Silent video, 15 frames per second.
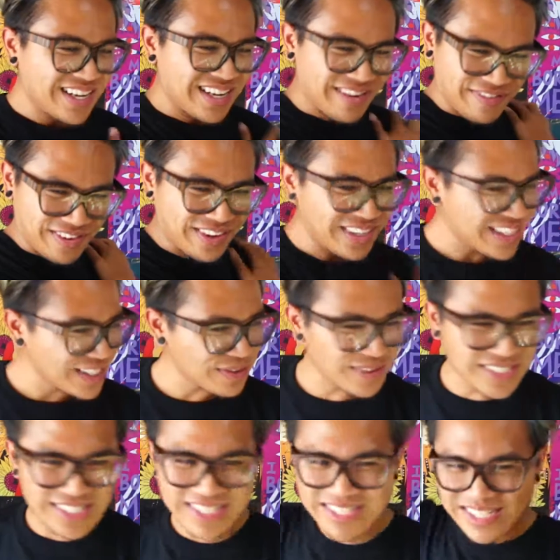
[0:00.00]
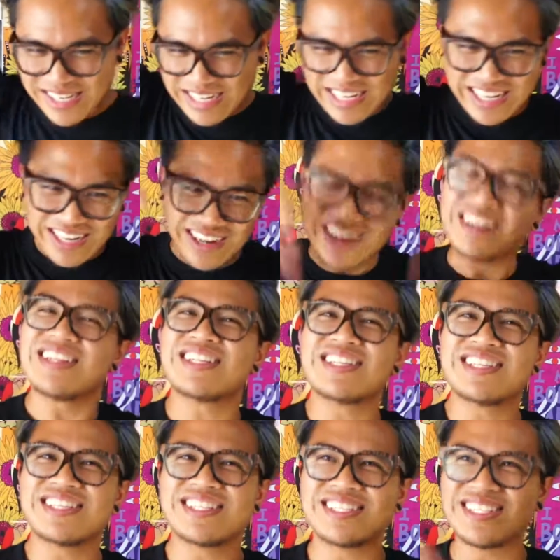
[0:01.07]
for all these reasons and all of
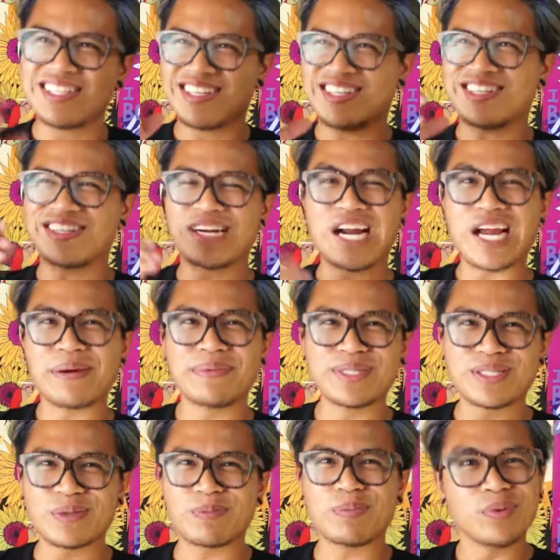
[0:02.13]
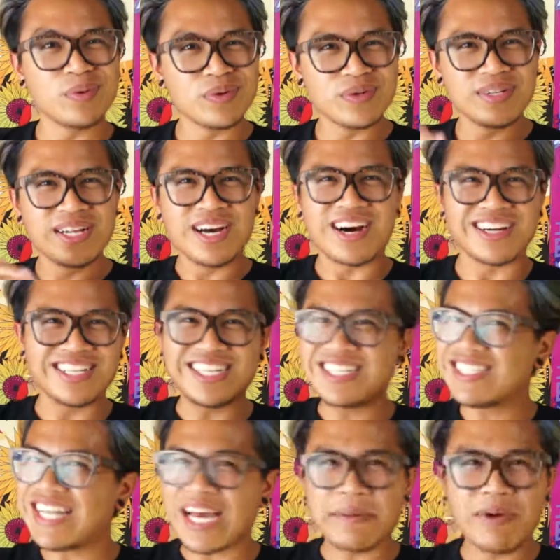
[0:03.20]
this you're able to pull on these
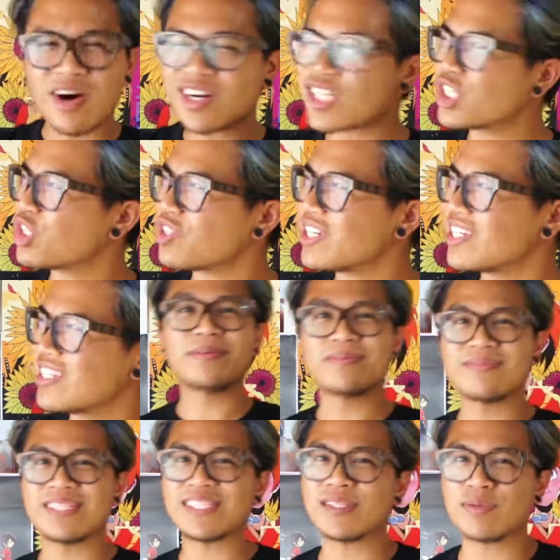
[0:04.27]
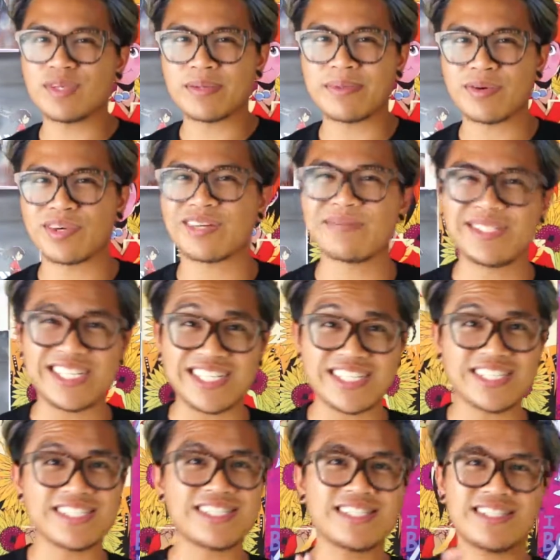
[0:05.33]
damn heartstrings um, this is one of my
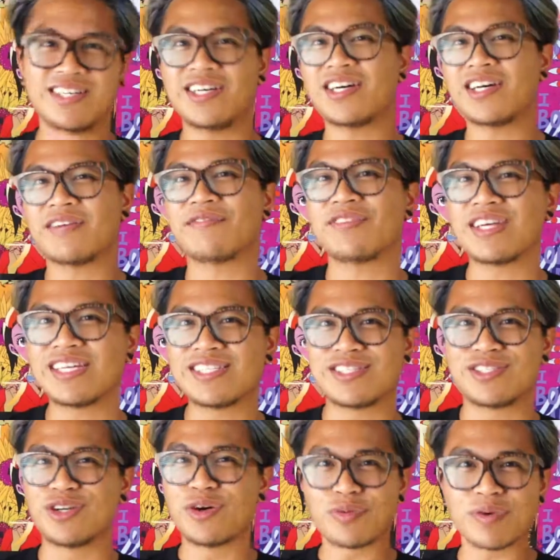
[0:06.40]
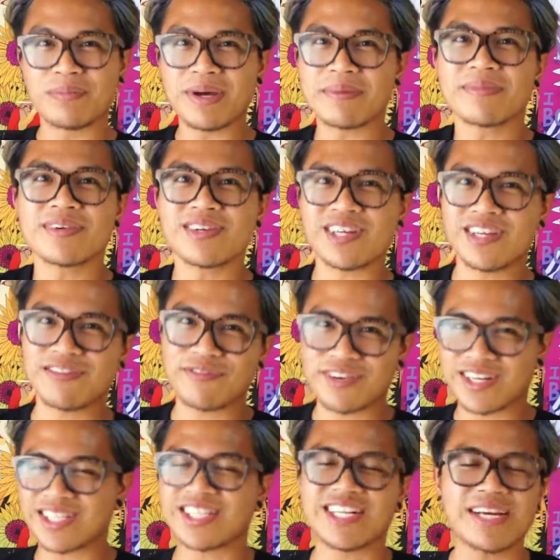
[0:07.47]
recommendations uh, if you guys don't remember and
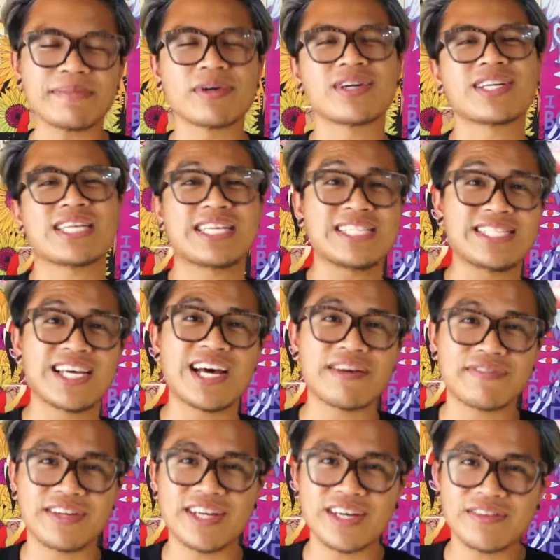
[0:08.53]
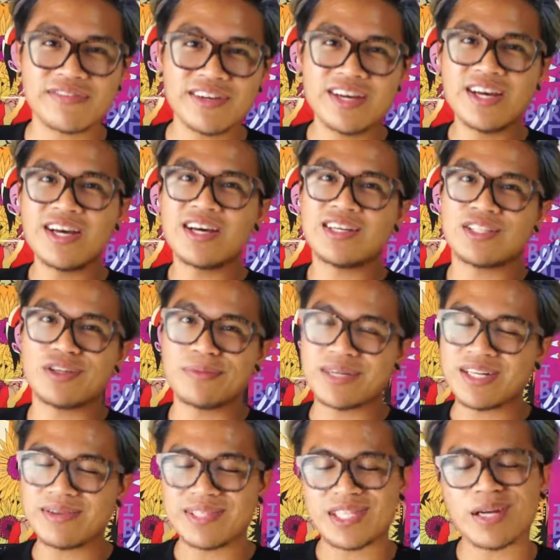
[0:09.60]
forgot the name already it's half and half so my
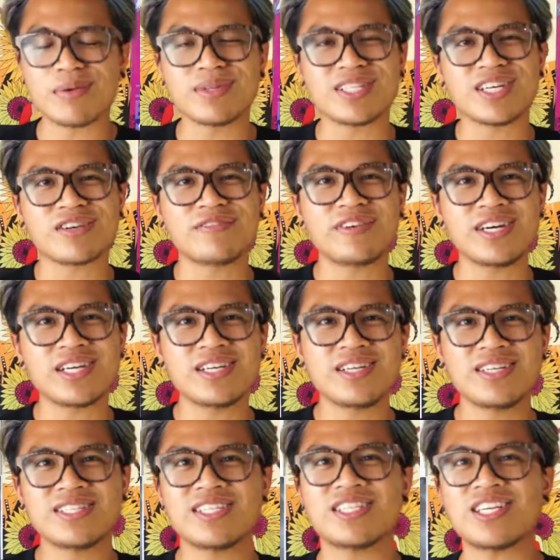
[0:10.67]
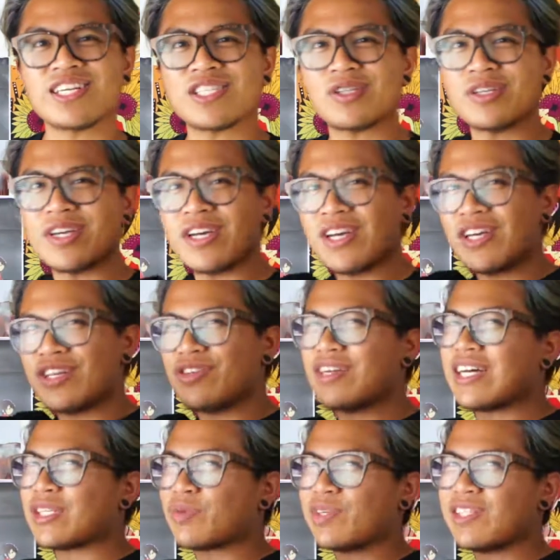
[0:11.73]
name is Hanma Takafai suggest you
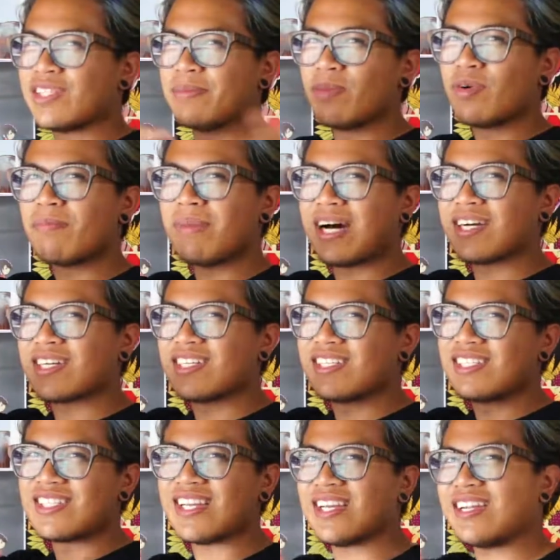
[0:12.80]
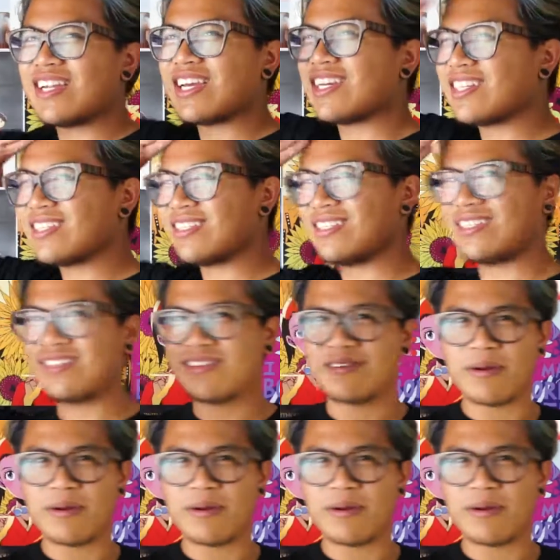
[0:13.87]
guys read some more mangas laters